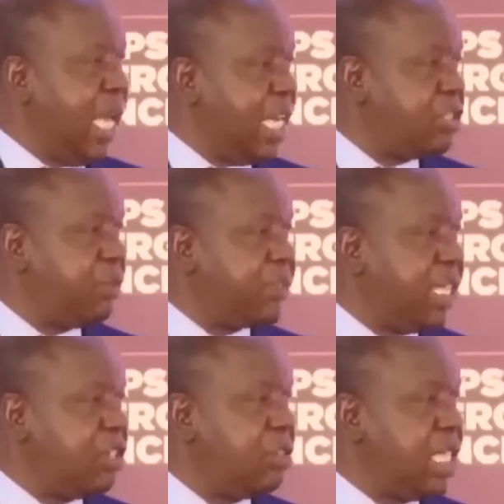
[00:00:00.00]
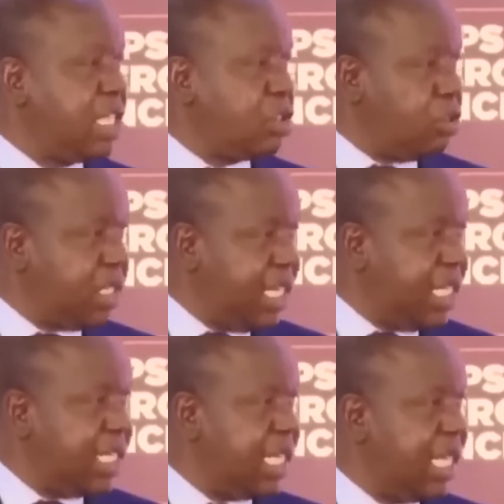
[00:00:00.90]
heads of state on this
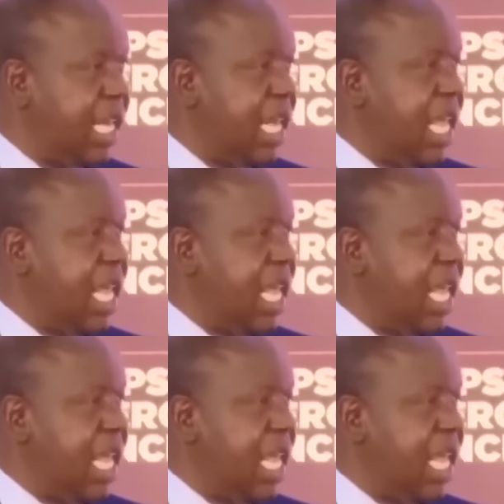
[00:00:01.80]
continent.